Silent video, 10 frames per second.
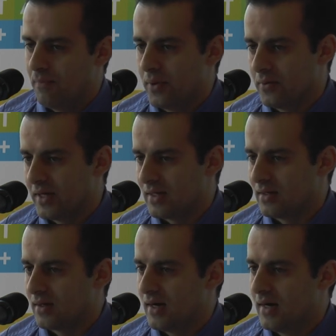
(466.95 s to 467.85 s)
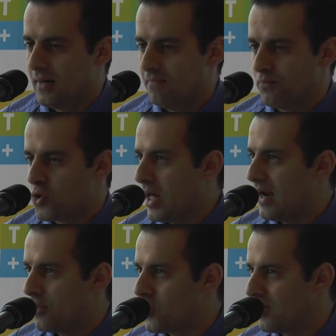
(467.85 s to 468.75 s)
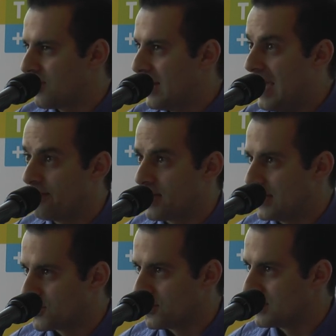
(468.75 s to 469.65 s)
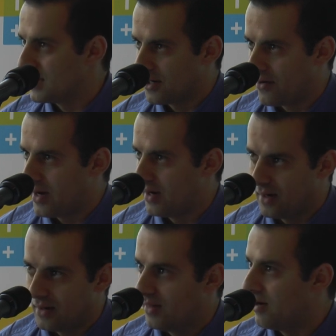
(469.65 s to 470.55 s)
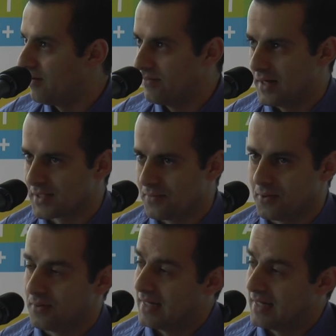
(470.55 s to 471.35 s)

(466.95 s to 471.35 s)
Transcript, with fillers: building jet engines that have sensors integrated in that are flexible.